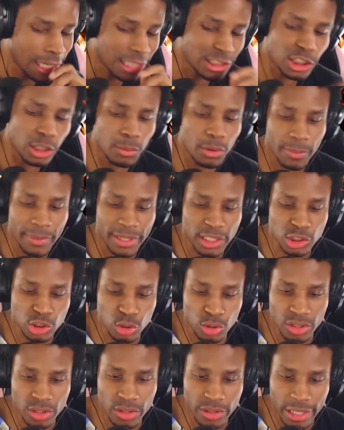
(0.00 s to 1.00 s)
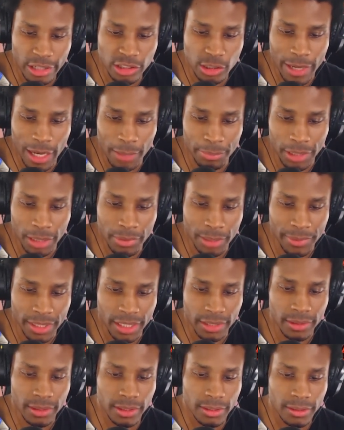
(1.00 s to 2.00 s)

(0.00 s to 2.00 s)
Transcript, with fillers: I should have brought him in sooner. That was a bad play by me.